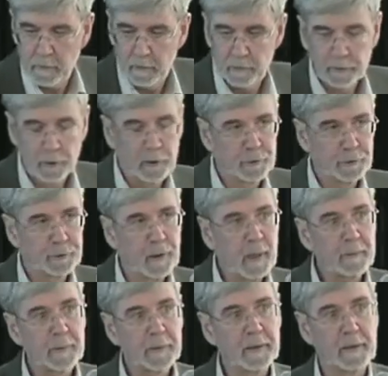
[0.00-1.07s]
rose
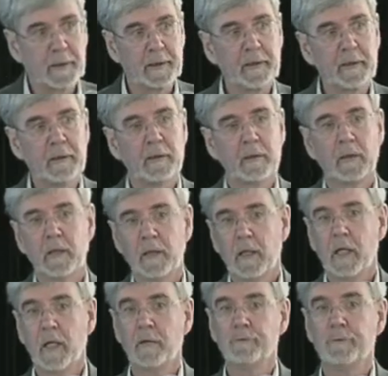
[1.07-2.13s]
rapidly
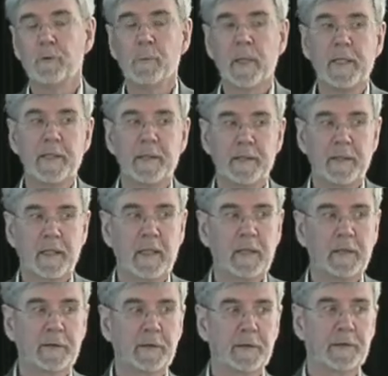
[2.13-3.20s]
for many
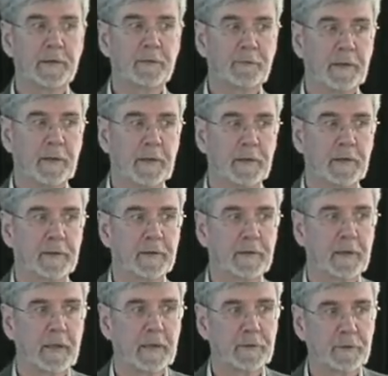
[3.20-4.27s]
thousands of years
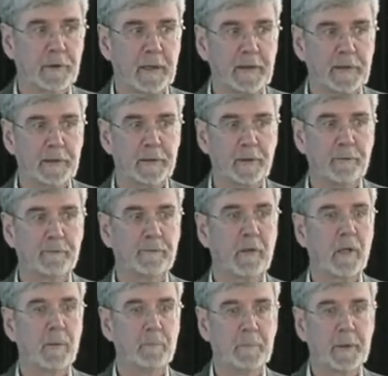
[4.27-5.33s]
at rates of
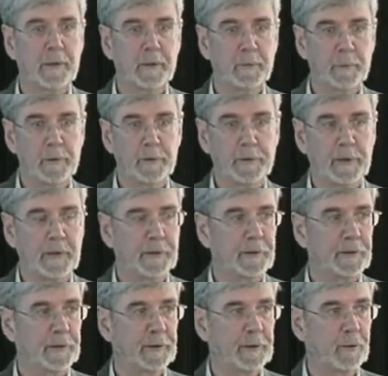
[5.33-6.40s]
1 metre per
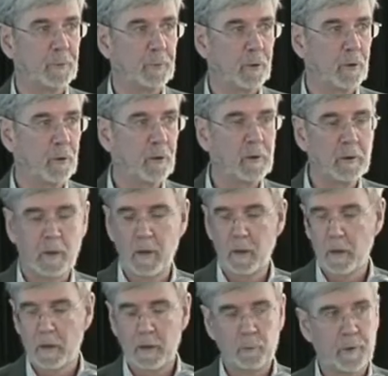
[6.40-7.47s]
century or more,
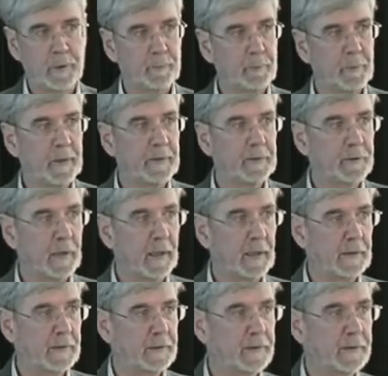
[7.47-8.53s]
with peak
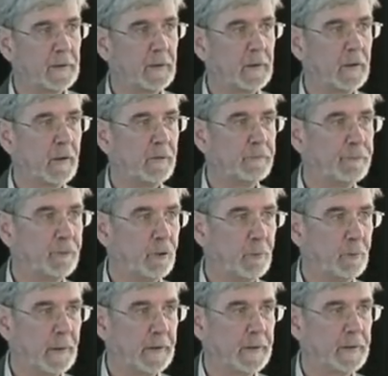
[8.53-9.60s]
rates of 4
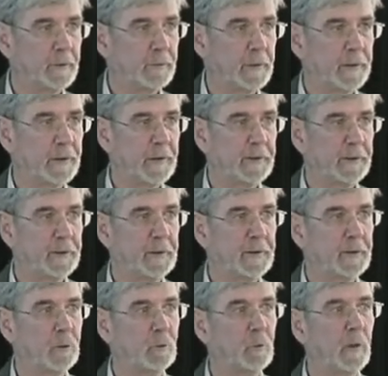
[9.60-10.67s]
metres per century,
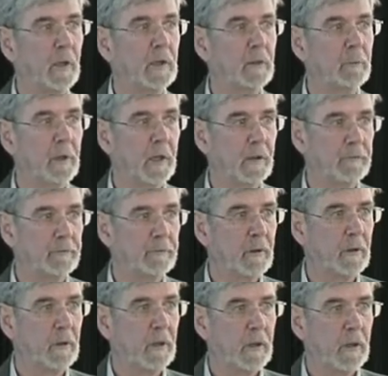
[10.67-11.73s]
so well above
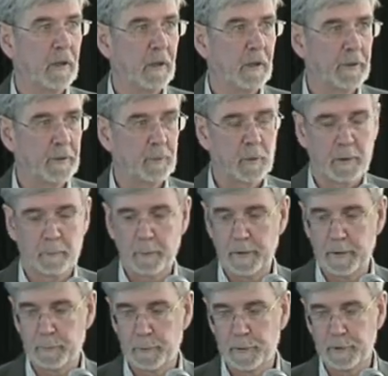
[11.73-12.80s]
the 1
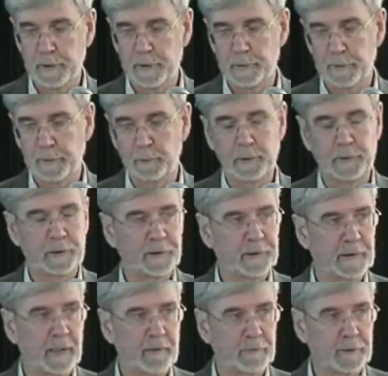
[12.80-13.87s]
metre per century, which
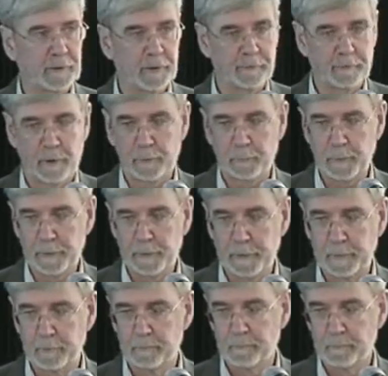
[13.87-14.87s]
is the average over that period.